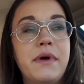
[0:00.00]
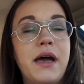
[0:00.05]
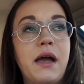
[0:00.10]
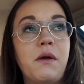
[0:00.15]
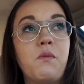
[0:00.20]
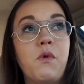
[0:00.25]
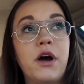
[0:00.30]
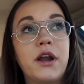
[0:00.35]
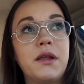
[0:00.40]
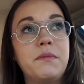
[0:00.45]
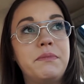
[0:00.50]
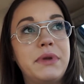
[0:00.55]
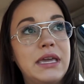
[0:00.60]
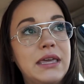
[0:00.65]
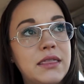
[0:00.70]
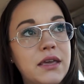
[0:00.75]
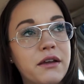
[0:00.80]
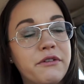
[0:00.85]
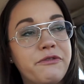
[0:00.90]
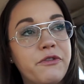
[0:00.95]
I want to
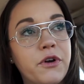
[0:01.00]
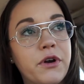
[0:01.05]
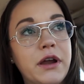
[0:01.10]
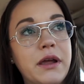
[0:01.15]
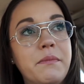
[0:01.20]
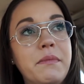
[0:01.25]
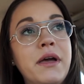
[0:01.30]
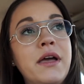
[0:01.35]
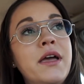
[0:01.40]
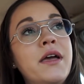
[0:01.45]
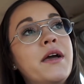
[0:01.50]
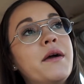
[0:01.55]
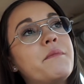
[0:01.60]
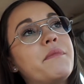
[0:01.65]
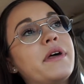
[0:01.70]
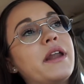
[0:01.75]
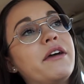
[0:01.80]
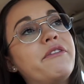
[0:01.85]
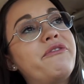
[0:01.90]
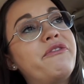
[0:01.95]
be there for him,
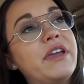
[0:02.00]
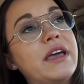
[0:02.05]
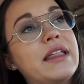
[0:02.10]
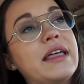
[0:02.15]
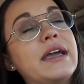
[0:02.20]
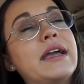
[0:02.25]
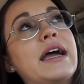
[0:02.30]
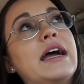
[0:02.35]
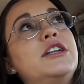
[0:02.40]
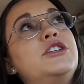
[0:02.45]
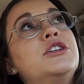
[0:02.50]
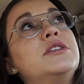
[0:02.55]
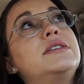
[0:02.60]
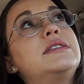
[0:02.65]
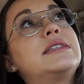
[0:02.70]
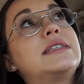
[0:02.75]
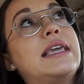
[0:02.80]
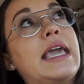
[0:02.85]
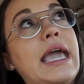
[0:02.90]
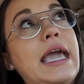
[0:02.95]
but I feel like I
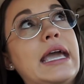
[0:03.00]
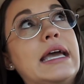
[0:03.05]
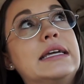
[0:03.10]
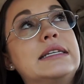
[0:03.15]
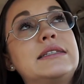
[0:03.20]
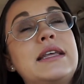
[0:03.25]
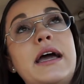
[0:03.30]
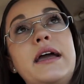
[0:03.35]
just can't.